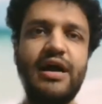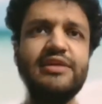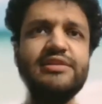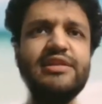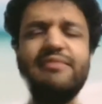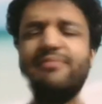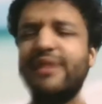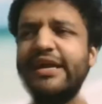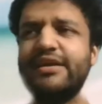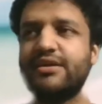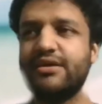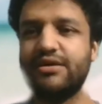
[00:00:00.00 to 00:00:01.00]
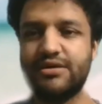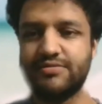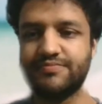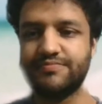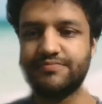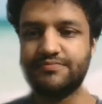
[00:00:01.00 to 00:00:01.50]
and they might
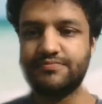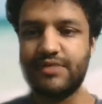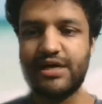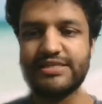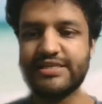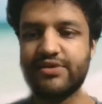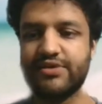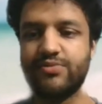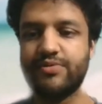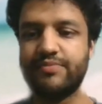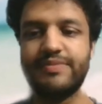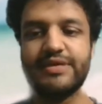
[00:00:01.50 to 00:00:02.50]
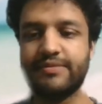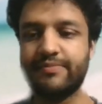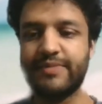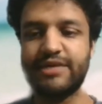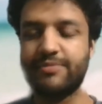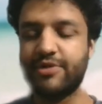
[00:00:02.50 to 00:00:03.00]
ask you a
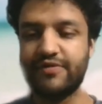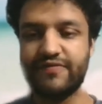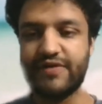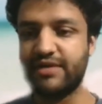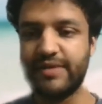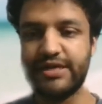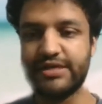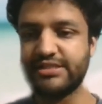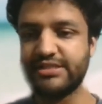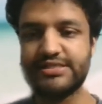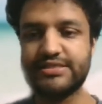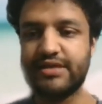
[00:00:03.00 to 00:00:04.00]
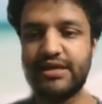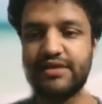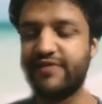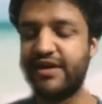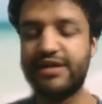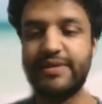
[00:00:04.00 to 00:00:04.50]
bit about your fundamentals,
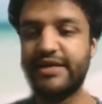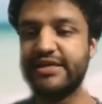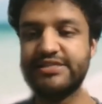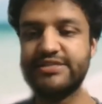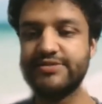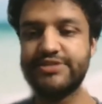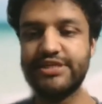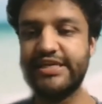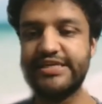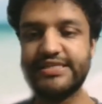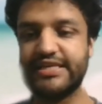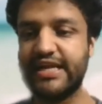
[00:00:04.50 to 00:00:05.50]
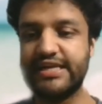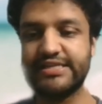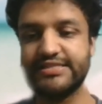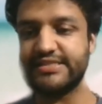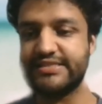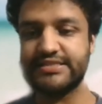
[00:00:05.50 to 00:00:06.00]
and fundamentals usually is
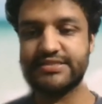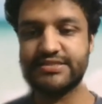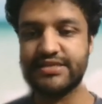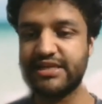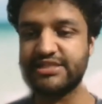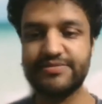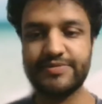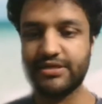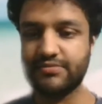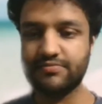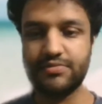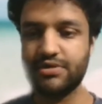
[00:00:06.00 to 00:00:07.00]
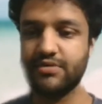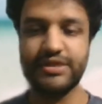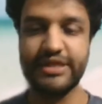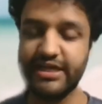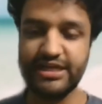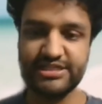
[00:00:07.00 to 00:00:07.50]
analysis algebra,
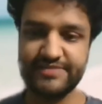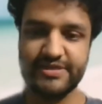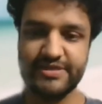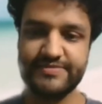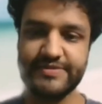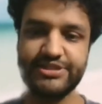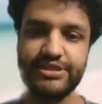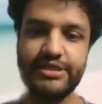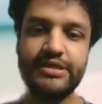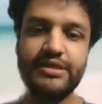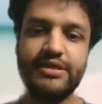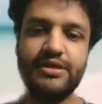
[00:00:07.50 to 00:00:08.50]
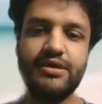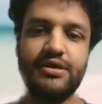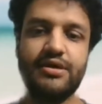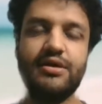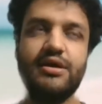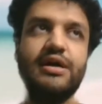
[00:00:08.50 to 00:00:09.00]
linear algebra especially,
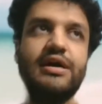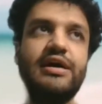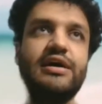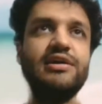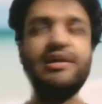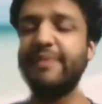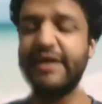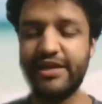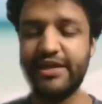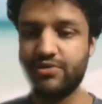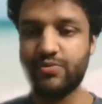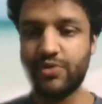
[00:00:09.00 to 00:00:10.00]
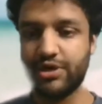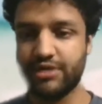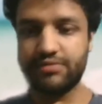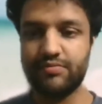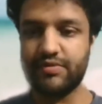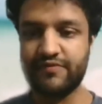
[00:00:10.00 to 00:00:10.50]
depending on what,
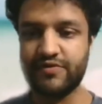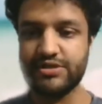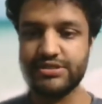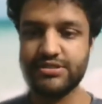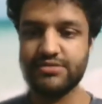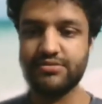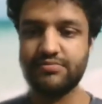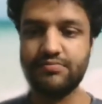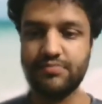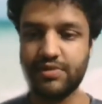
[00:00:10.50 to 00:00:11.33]
of course,